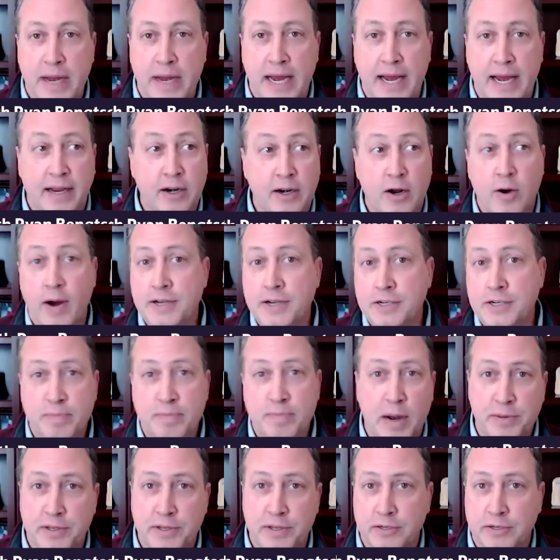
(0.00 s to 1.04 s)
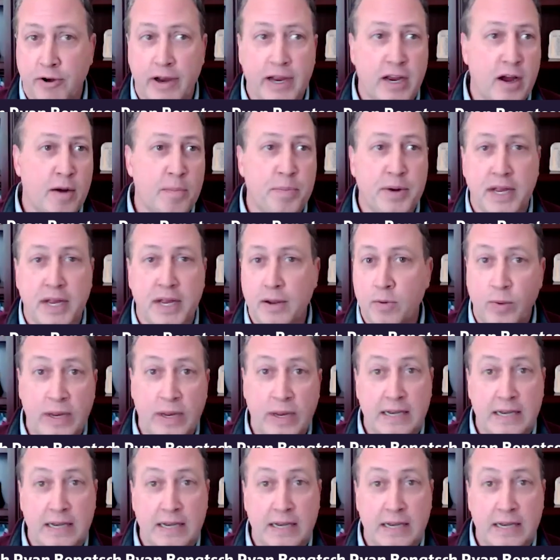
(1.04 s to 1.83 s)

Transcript: come back and, I just met with this great company.